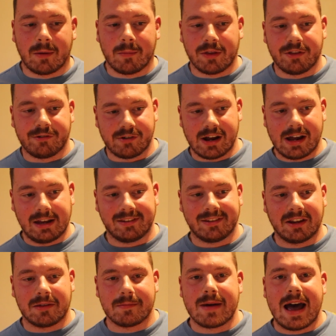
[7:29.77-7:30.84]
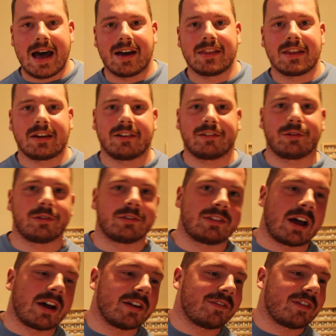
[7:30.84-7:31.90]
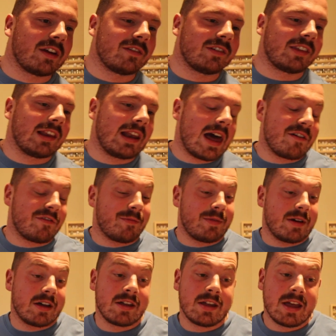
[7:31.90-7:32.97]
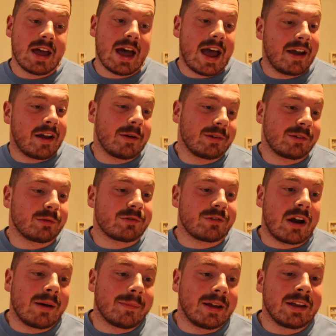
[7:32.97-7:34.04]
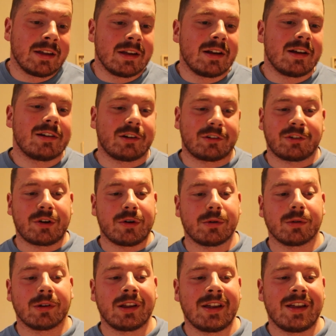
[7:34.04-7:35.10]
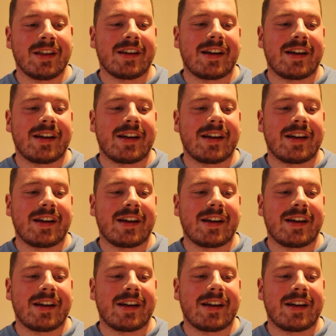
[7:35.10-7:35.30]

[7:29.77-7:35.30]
I'm on the right hand side of the mat, and then I sort of dived over to the left. But hey ho, it's all drama. Looks cool.